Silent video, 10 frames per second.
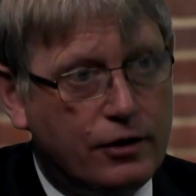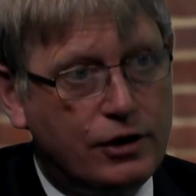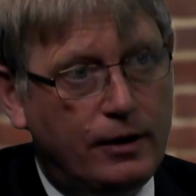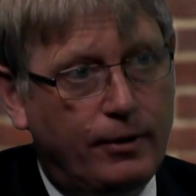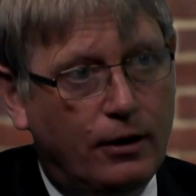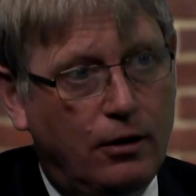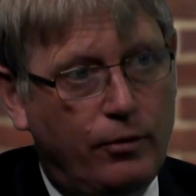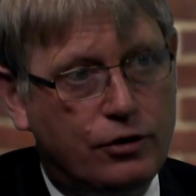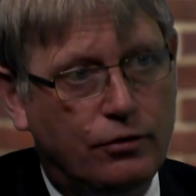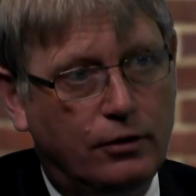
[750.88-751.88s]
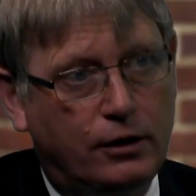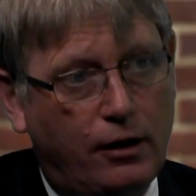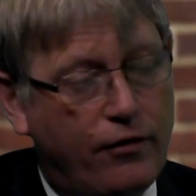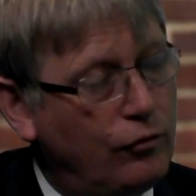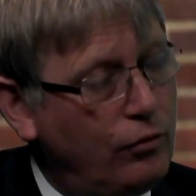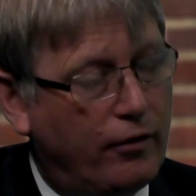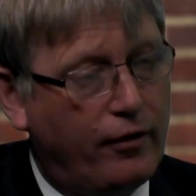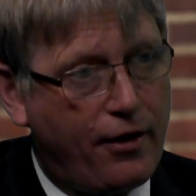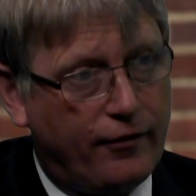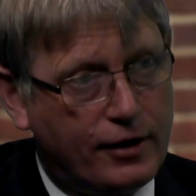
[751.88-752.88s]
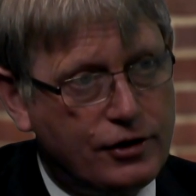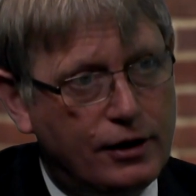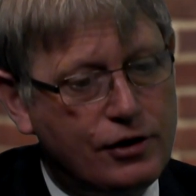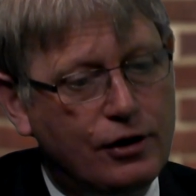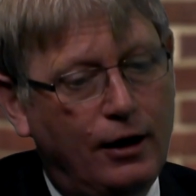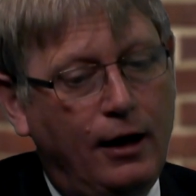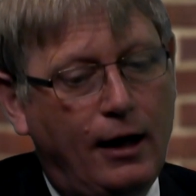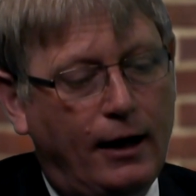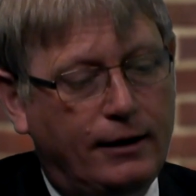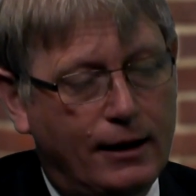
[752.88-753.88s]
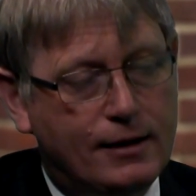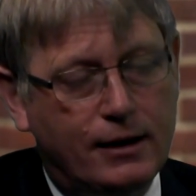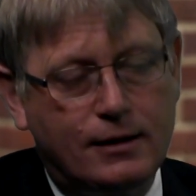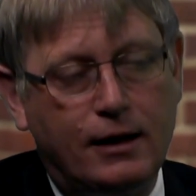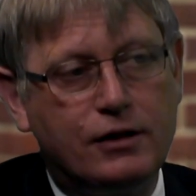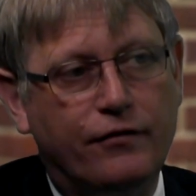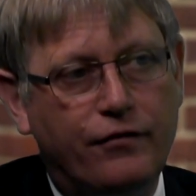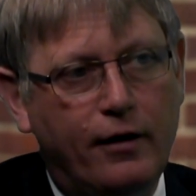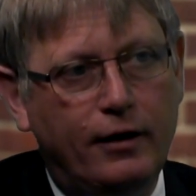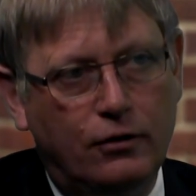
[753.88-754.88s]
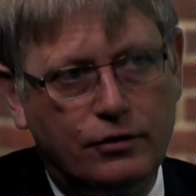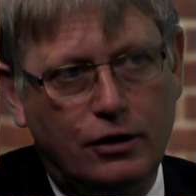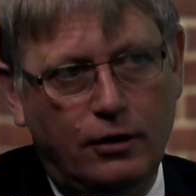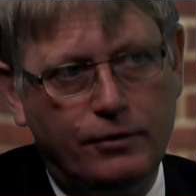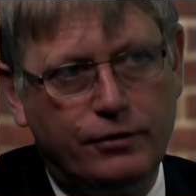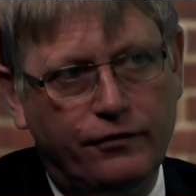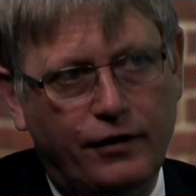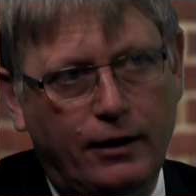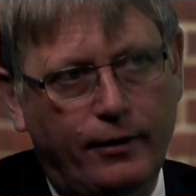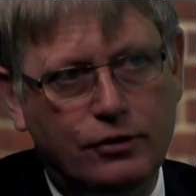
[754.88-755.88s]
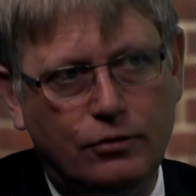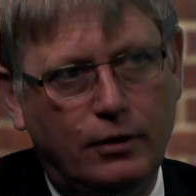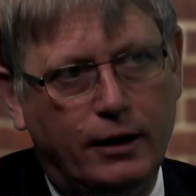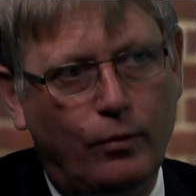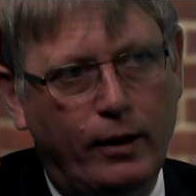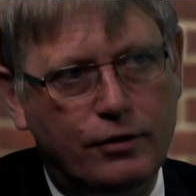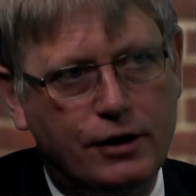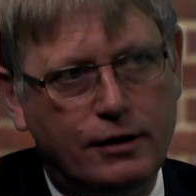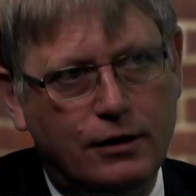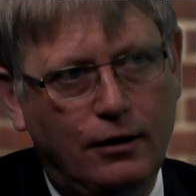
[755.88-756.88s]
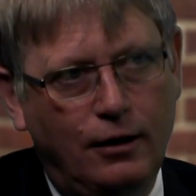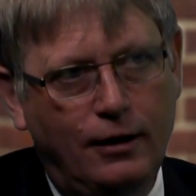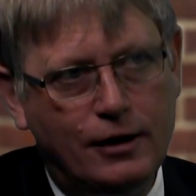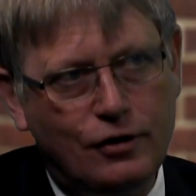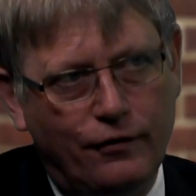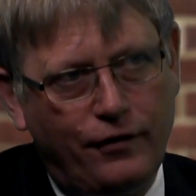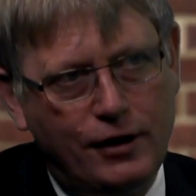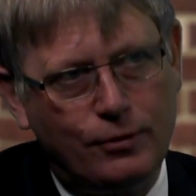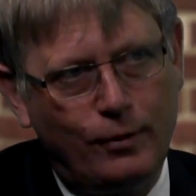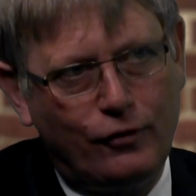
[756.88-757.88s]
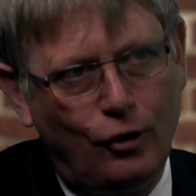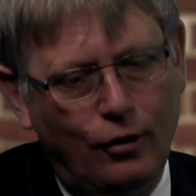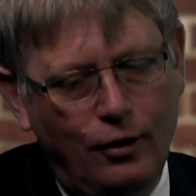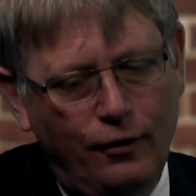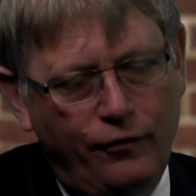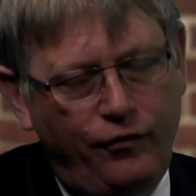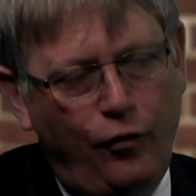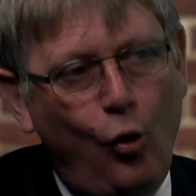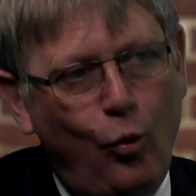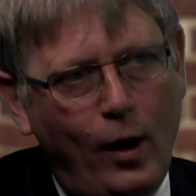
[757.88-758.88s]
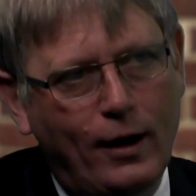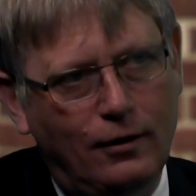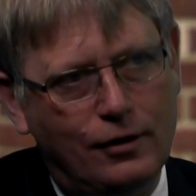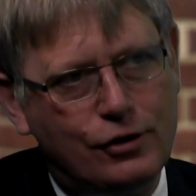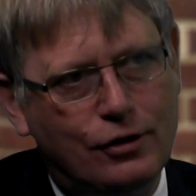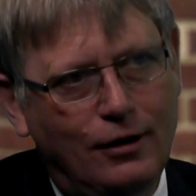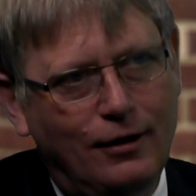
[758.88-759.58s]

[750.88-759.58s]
CPR, which will cover all our other assets. And yes, it takes a very long time to evaluate all that well data. Let's not face it, we've got four wells,